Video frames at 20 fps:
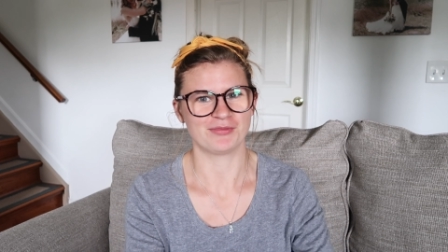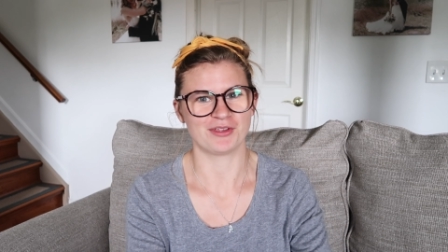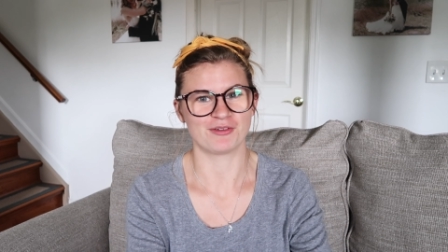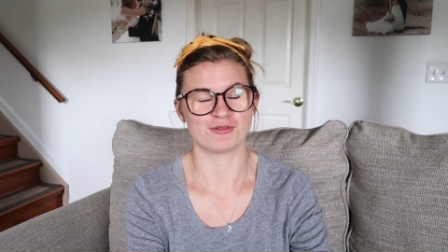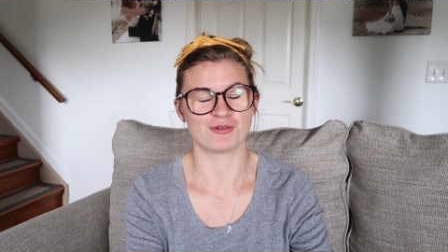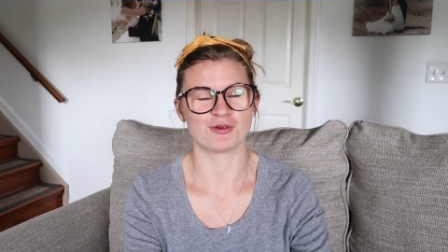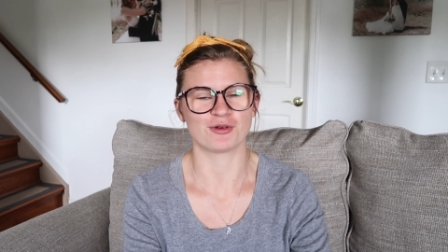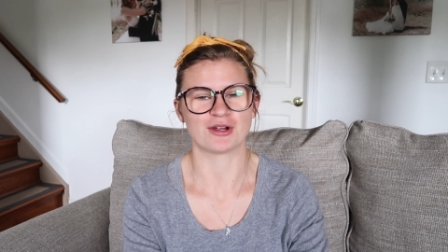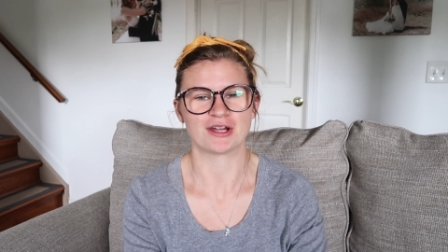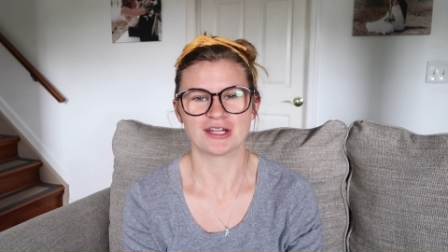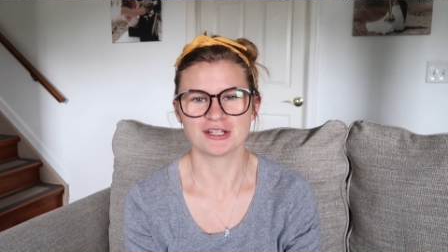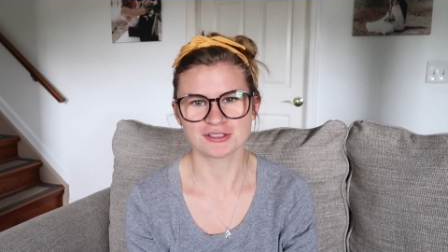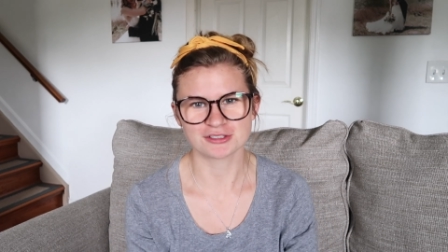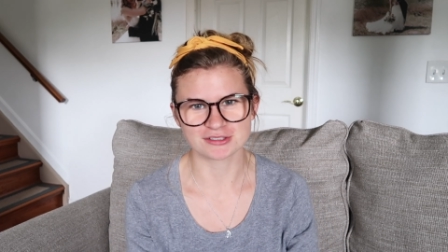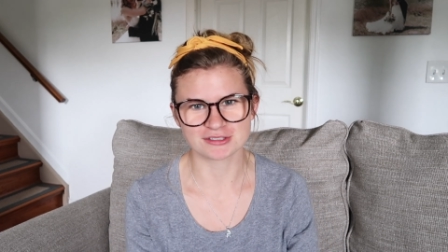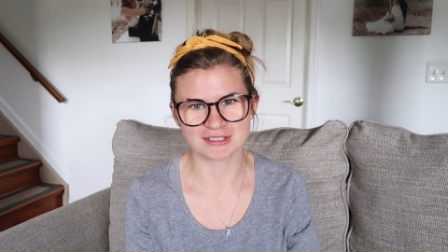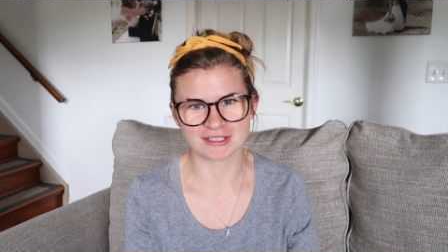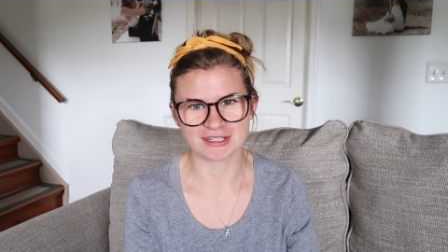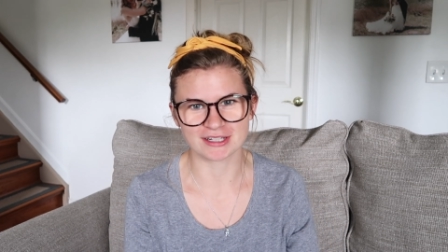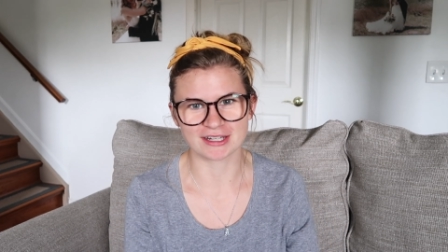If you are
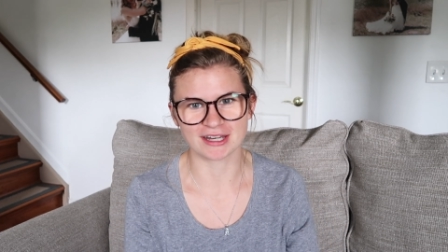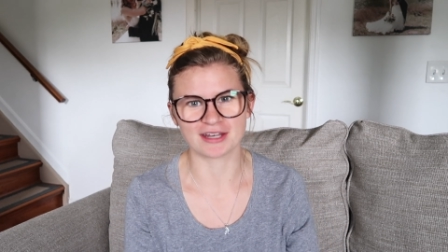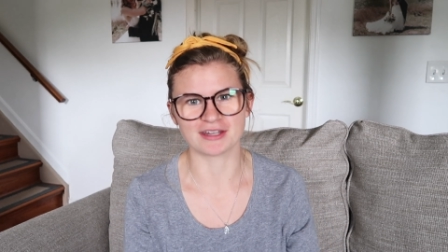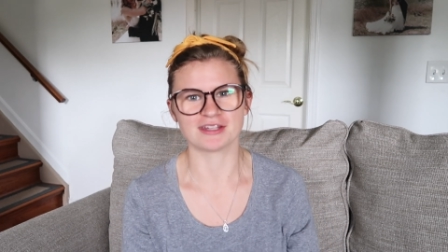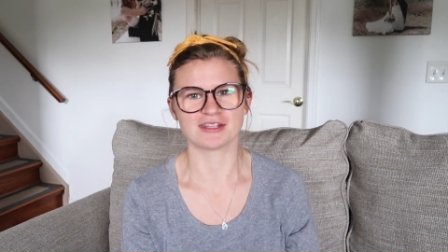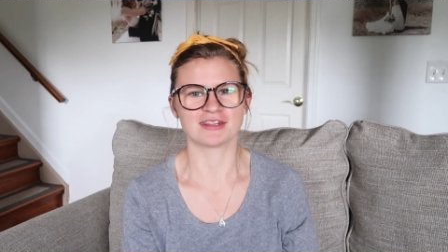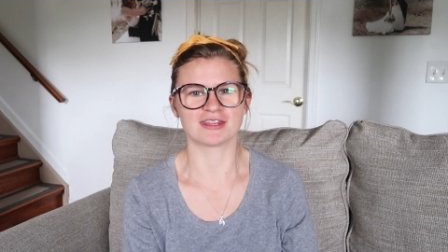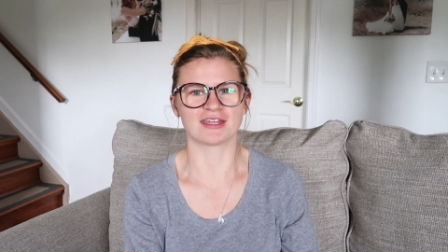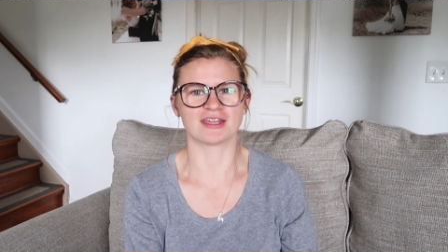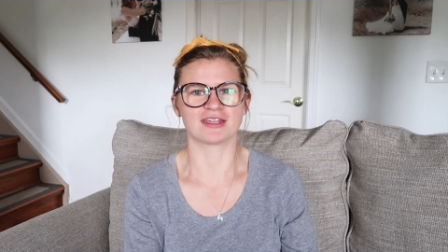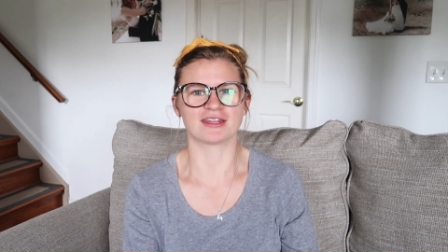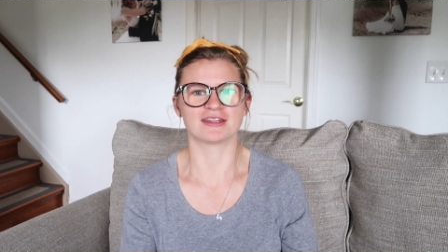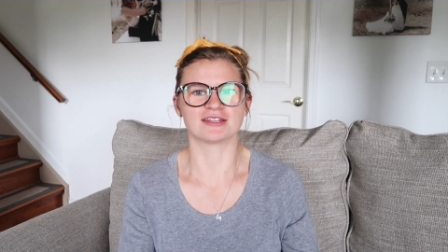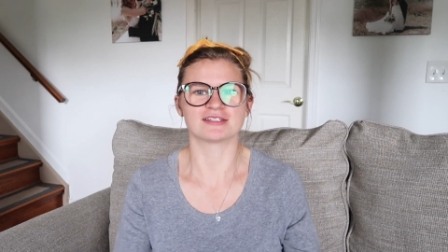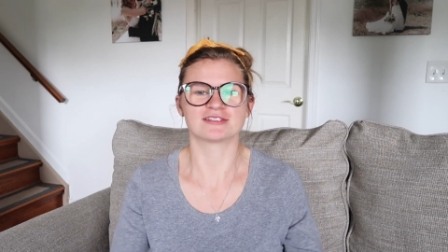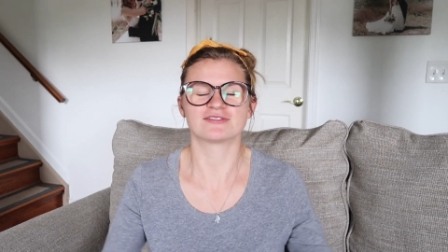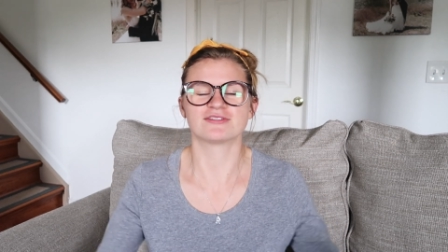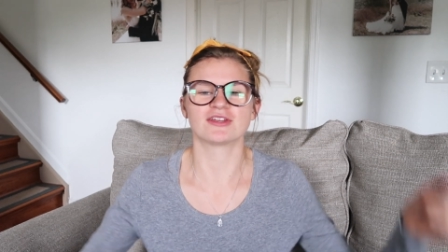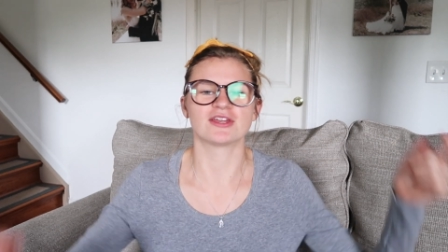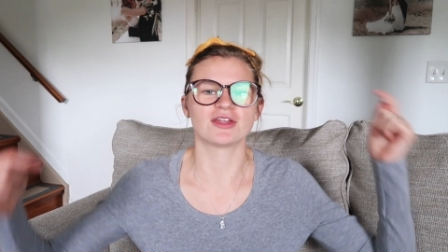interested in anything in
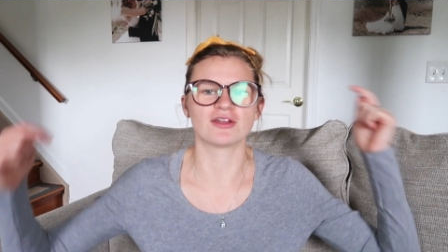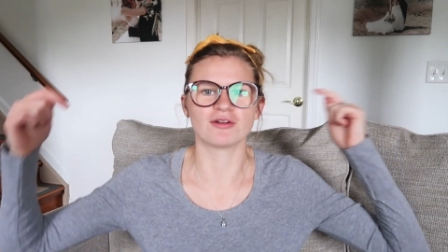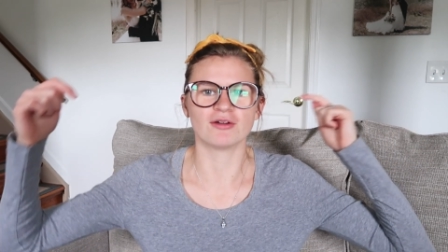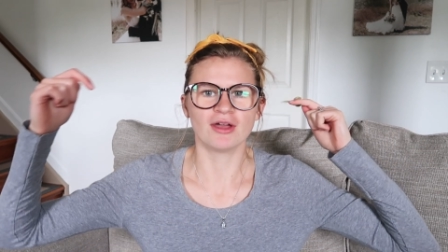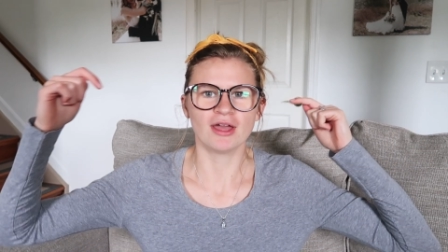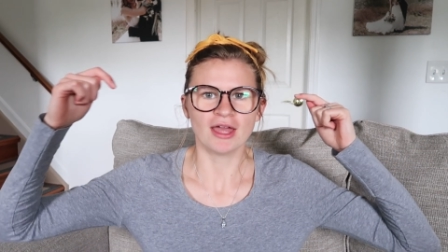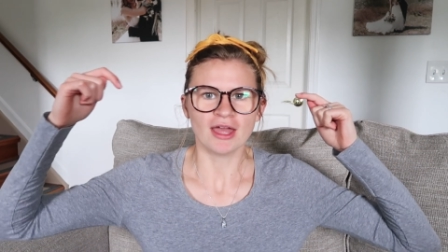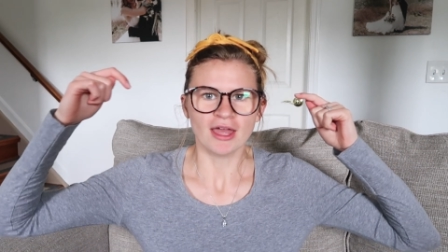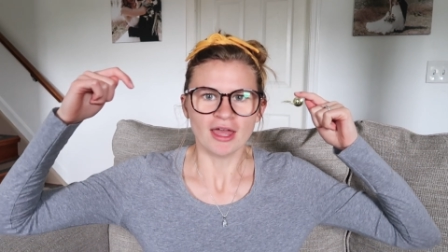this video,